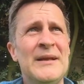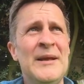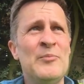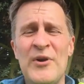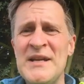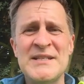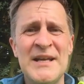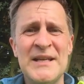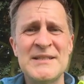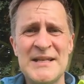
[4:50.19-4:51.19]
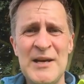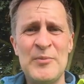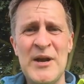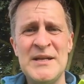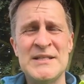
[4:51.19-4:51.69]
Embrace it.
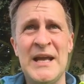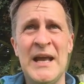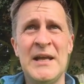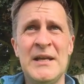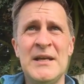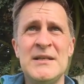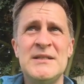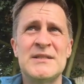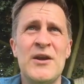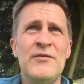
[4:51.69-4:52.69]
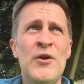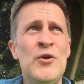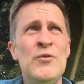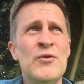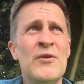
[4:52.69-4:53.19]
Celebrate it. Discover
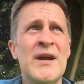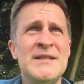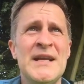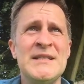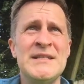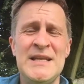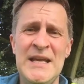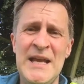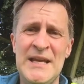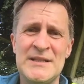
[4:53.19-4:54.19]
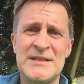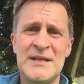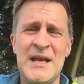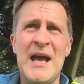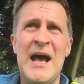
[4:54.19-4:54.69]
who your identity is,
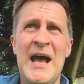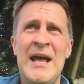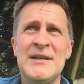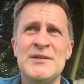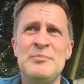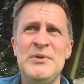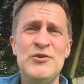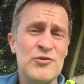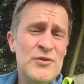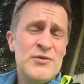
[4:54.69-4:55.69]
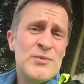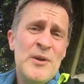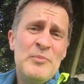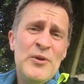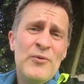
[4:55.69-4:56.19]
and be true to
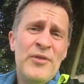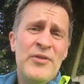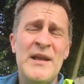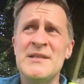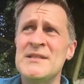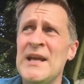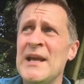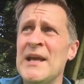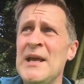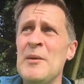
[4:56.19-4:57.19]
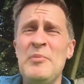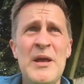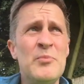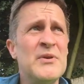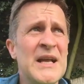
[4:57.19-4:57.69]
it. Be authentic.
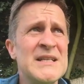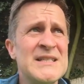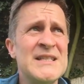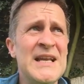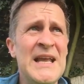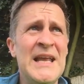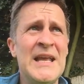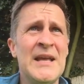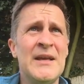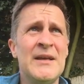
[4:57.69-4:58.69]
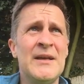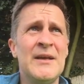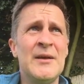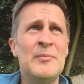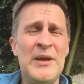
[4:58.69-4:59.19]
People can see
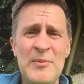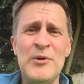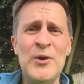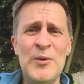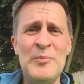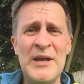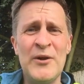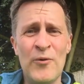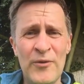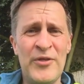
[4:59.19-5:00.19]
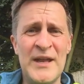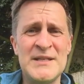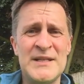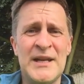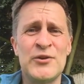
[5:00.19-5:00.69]
people who are being
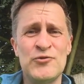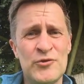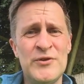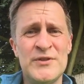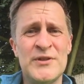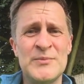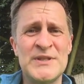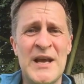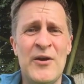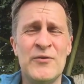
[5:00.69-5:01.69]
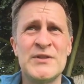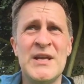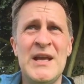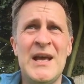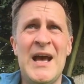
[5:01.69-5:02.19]
authentic and true to themselves,
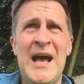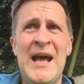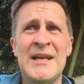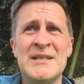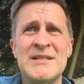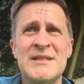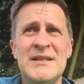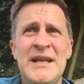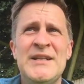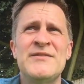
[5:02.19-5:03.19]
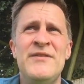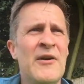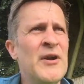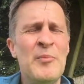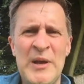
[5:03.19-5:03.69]
and it's
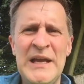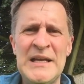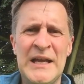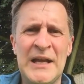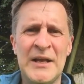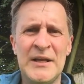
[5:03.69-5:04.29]
very appealing.